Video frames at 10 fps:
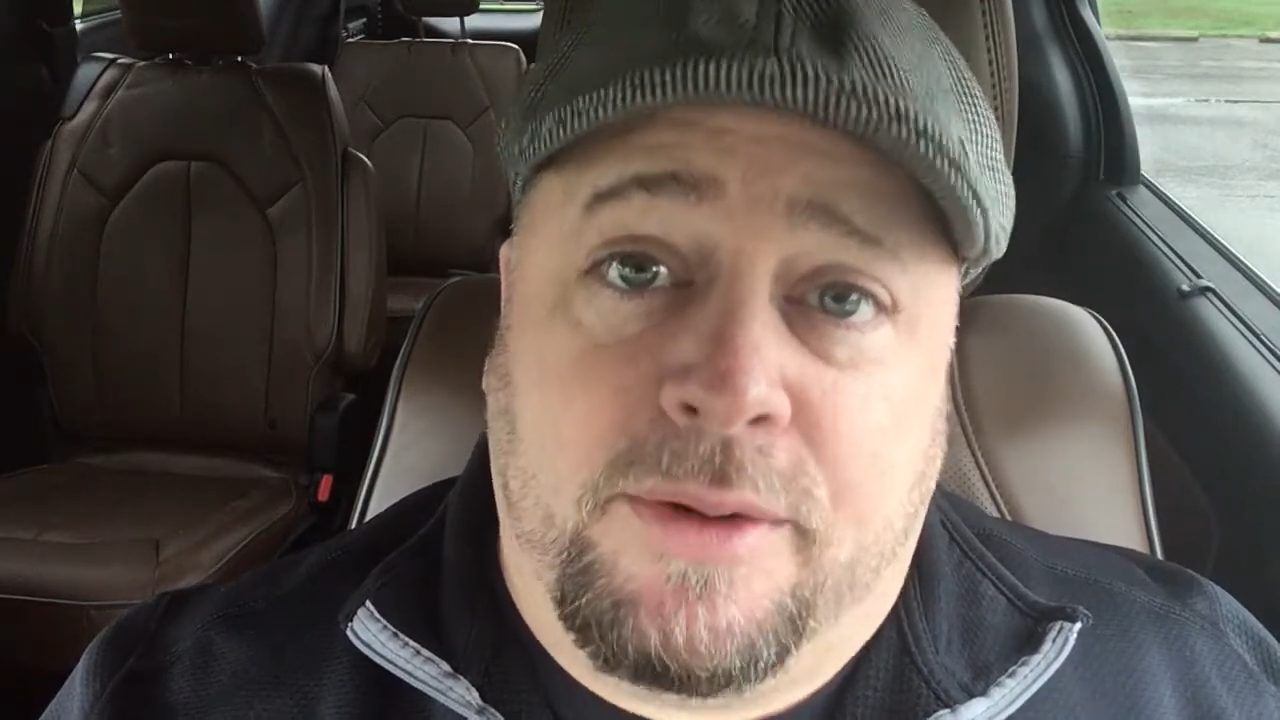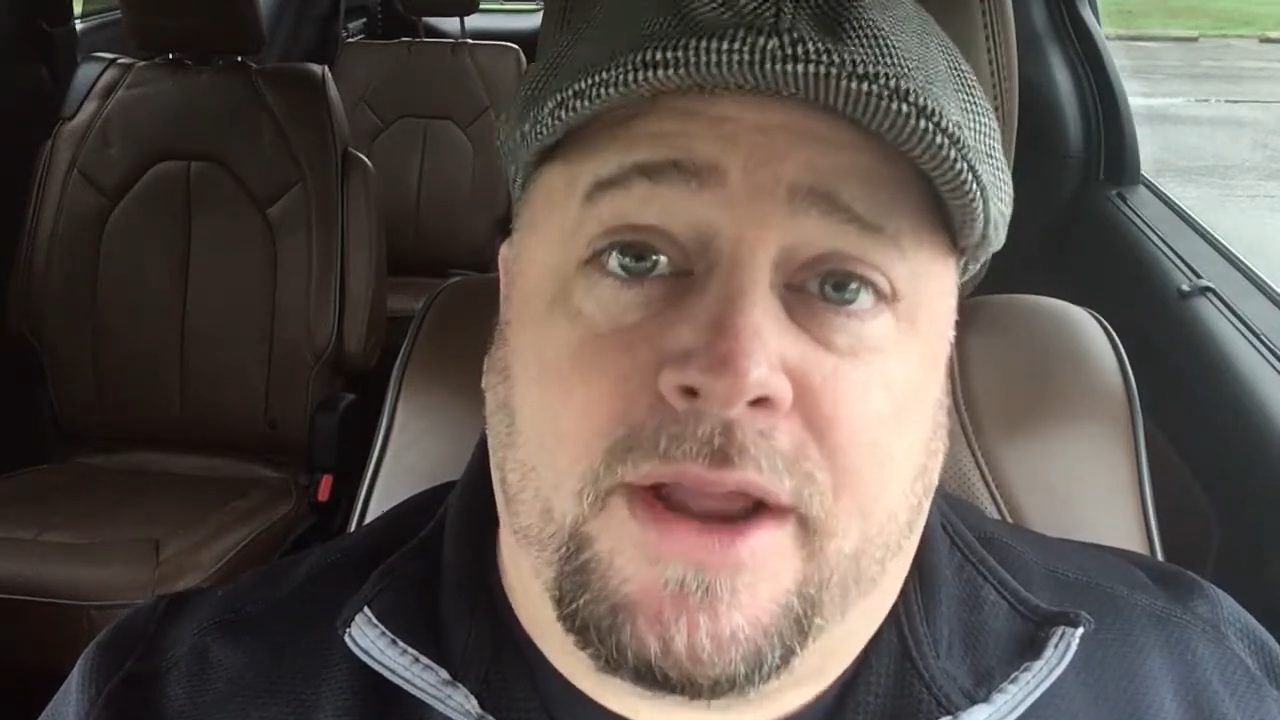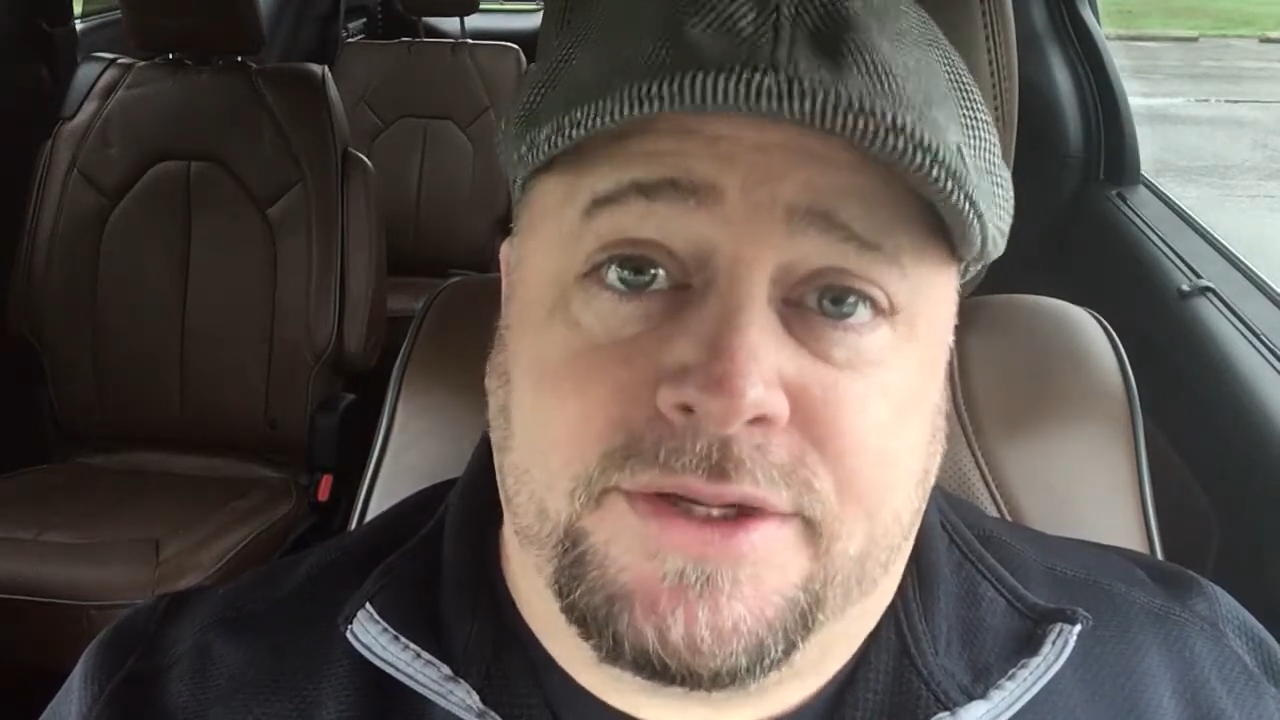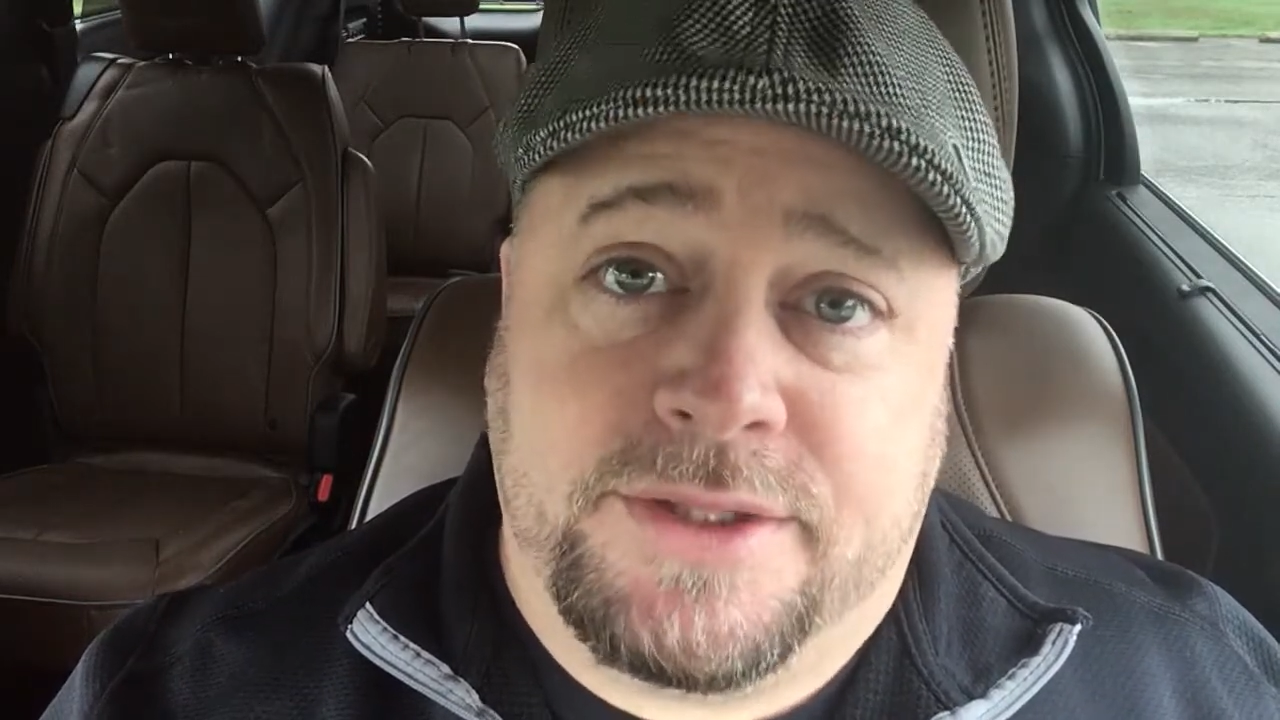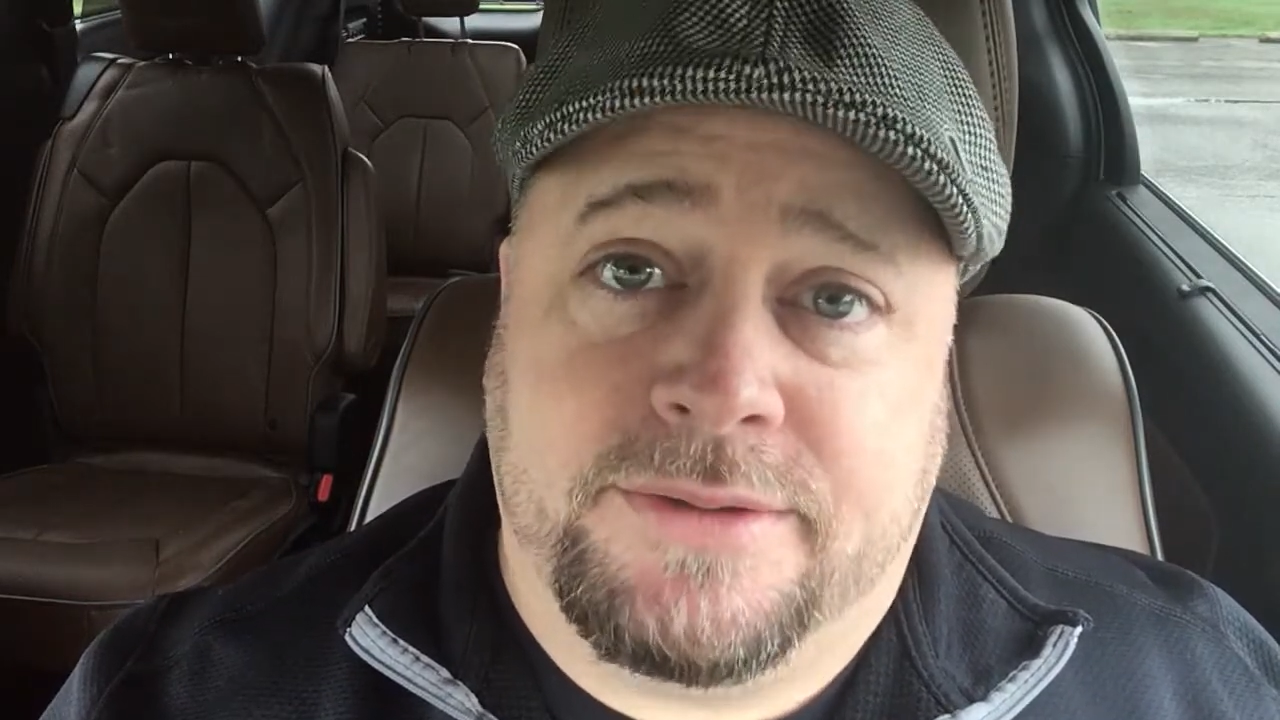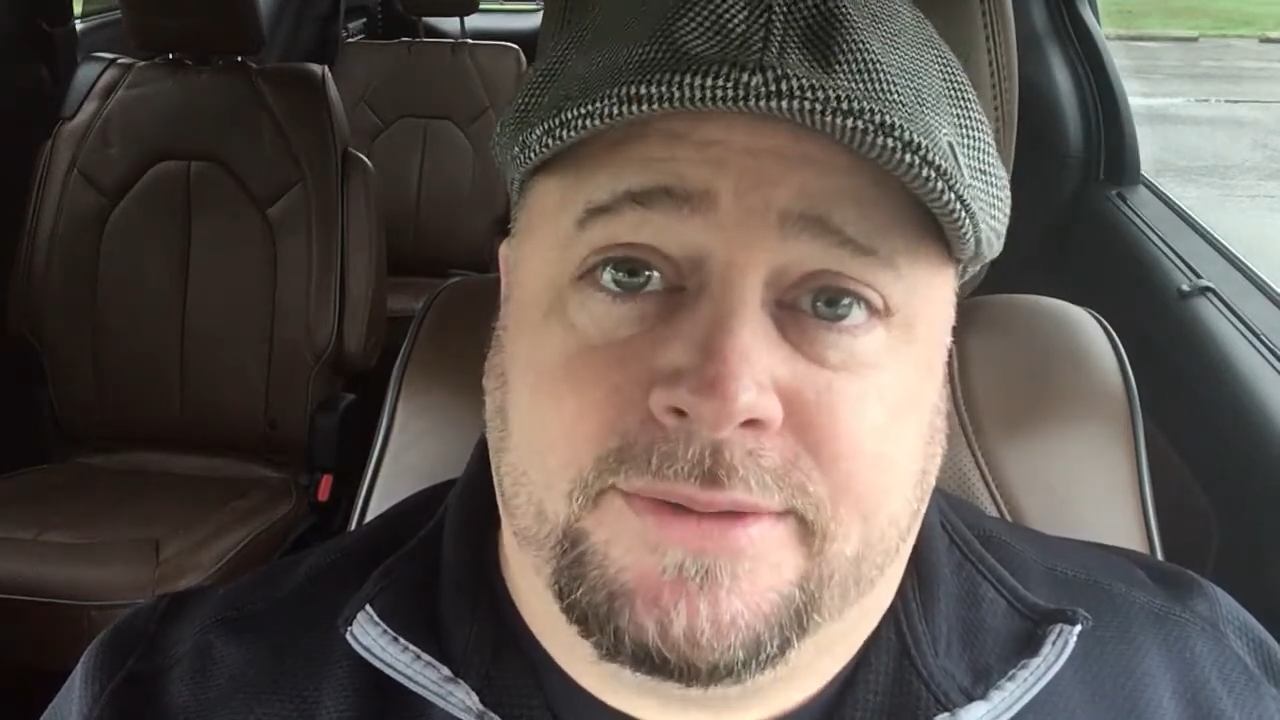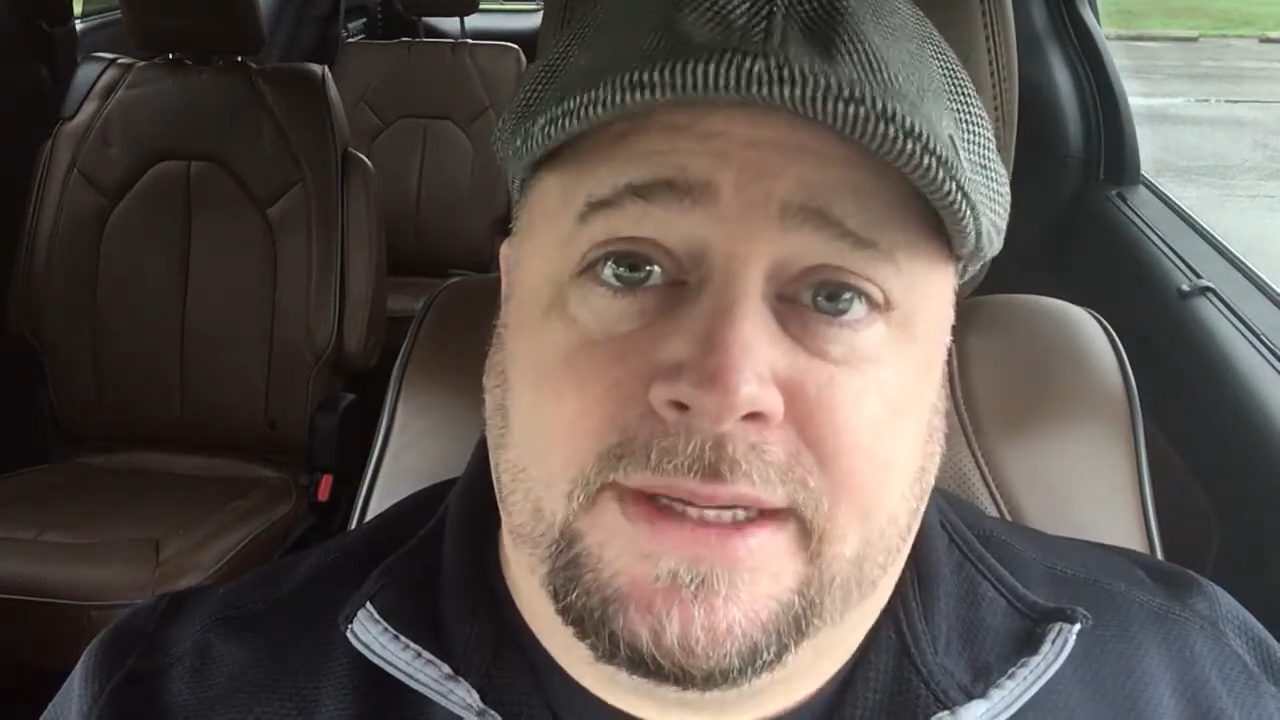around you